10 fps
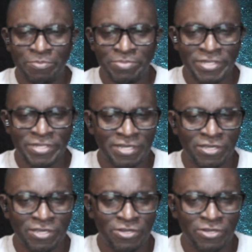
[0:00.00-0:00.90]
Please
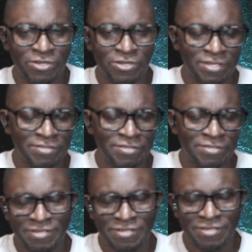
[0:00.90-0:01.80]
click on it. It's
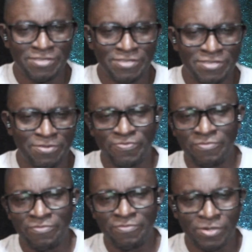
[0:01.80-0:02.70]
just about a
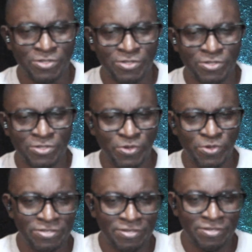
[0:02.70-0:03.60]
$5
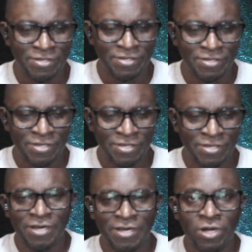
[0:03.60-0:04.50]
donation.
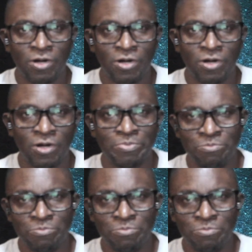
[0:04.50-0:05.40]
Will help
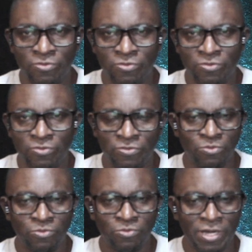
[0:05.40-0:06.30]
improve
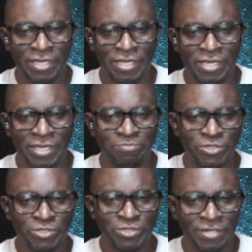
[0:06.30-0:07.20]
what I am
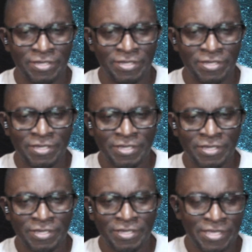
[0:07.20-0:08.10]
doing.
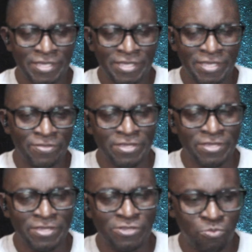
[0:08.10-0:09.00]
And again, thank you
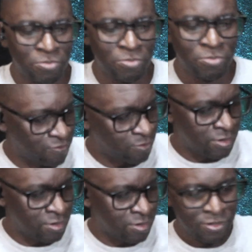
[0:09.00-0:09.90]
so much
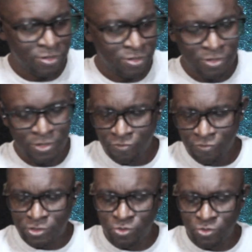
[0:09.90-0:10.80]
for
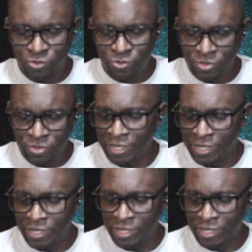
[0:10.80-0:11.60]
tuning in.